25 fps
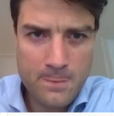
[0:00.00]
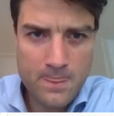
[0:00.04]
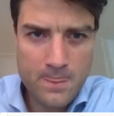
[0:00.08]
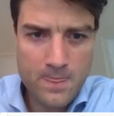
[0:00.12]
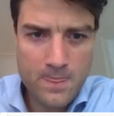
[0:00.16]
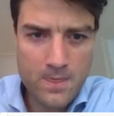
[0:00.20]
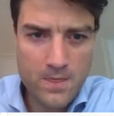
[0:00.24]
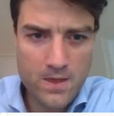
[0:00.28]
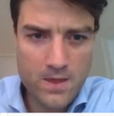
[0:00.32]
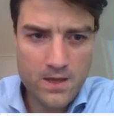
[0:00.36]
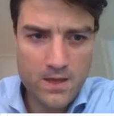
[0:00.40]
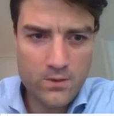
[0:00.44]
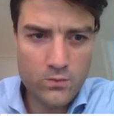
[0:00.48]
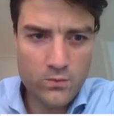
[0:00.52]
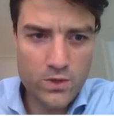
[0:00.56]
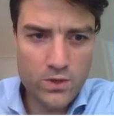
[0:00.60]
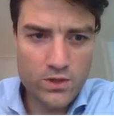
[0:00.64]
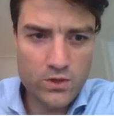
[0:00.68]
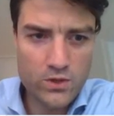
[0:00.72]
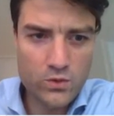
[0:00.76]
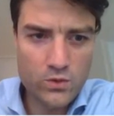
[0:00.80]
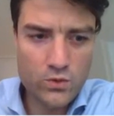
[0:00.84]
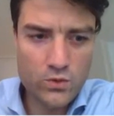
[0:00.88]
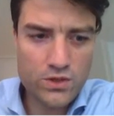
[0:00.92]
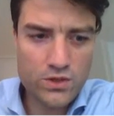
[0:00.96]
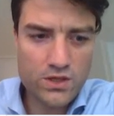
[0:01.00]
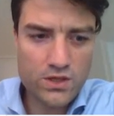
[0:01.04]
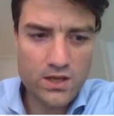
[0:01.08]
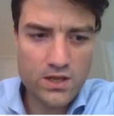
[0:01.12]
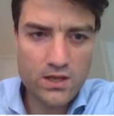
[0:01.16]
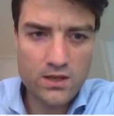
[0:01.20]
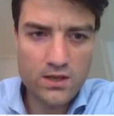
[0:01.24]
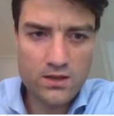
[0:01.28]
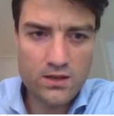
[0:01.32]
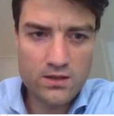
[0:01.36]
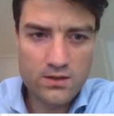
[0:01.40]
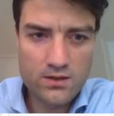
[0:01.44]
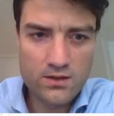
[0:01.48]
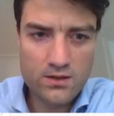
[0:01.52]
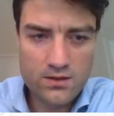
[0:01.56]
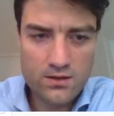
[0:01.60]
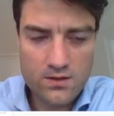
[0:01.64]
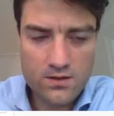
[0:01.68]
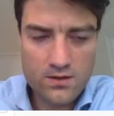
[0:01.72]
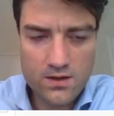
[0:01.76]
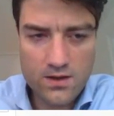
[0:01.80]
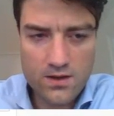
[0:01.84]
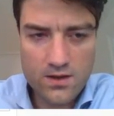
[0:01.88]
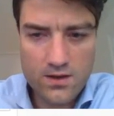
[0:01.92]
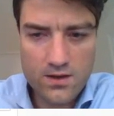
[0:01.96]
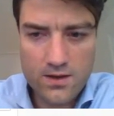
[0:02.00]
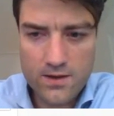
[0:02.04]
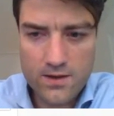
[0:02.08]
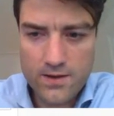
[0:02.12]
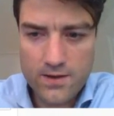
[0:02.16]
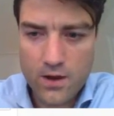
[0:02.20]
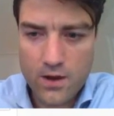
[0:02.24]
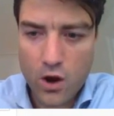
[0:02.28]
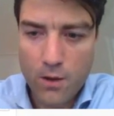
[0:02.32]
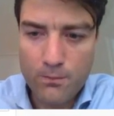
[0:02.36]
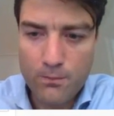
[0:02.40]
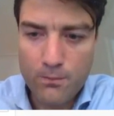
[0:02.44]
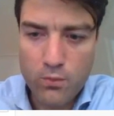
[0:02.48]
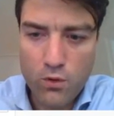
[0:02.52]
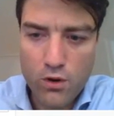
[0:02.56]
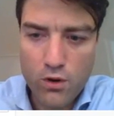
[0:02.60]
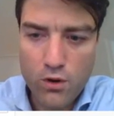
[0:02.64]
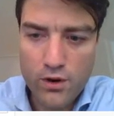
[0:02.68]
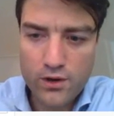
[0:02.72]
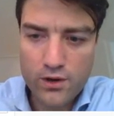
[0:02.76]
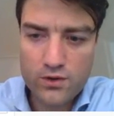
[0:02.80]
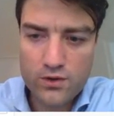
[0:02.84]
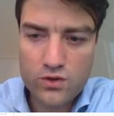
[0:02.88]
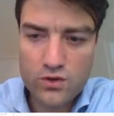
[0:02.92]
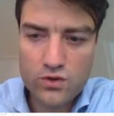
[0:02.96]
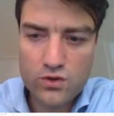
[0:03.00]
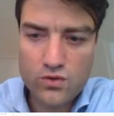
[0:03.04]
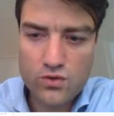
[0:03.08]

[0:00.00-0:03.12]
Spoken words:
Then we're using Upwork